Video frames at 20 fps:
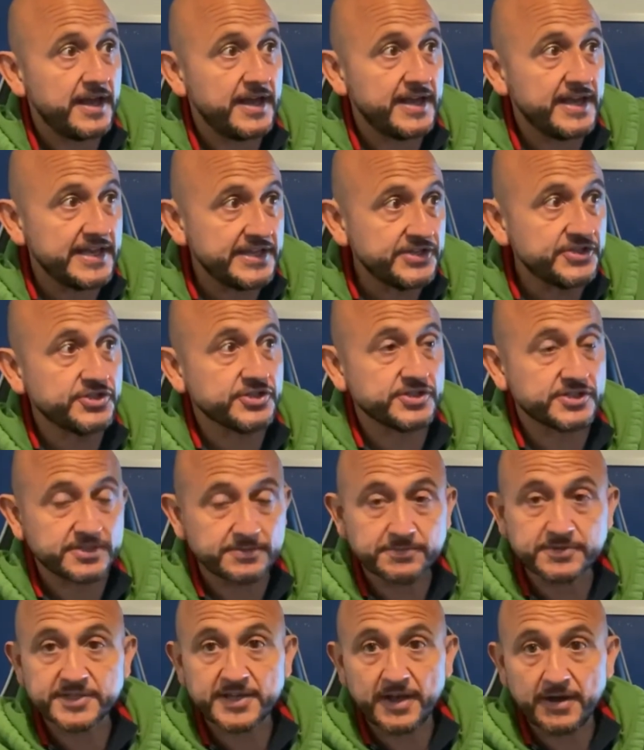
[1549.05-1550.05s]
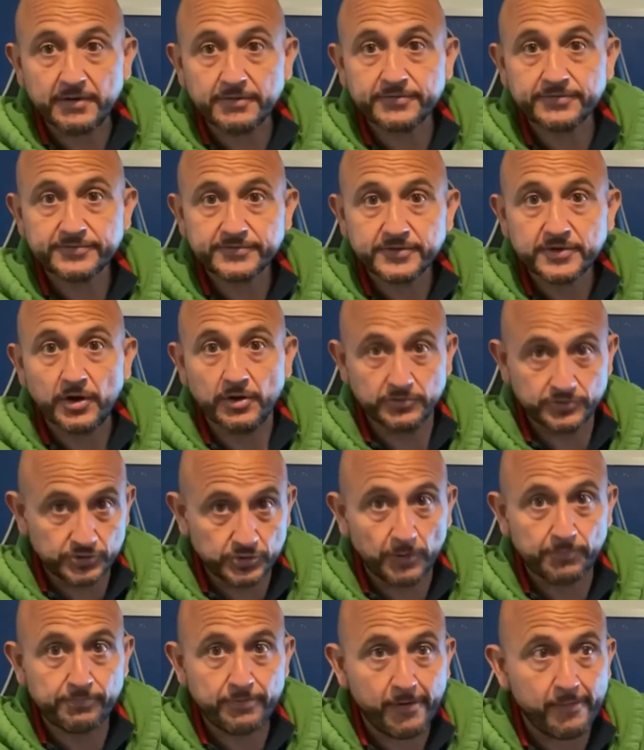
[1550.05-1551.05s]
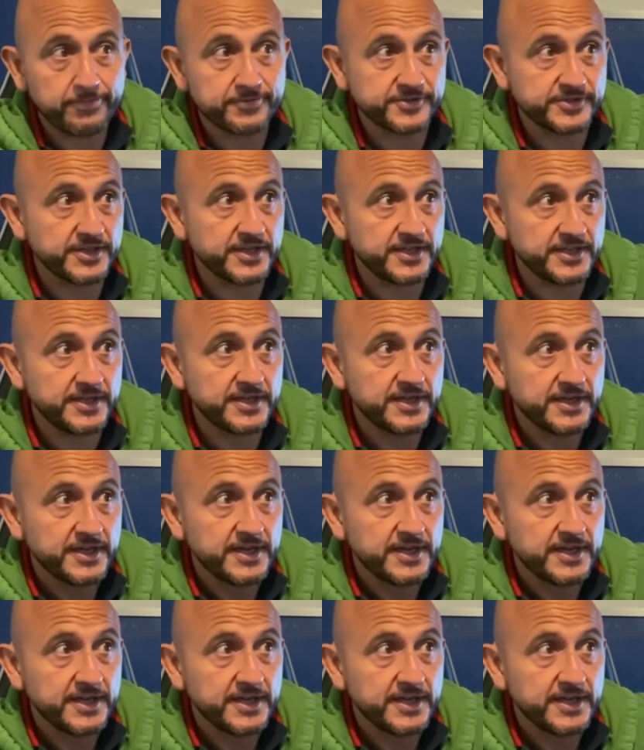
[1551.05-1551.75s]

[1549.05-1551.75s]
injures themselves on your property,